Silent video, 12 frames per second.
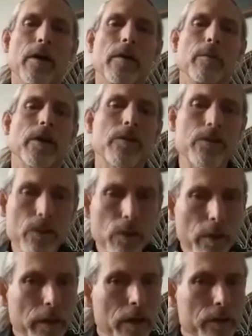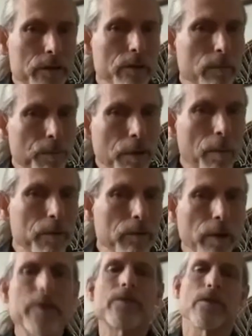but ensuring that it's in proper
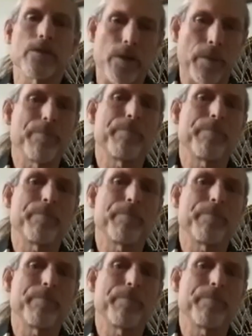relationship.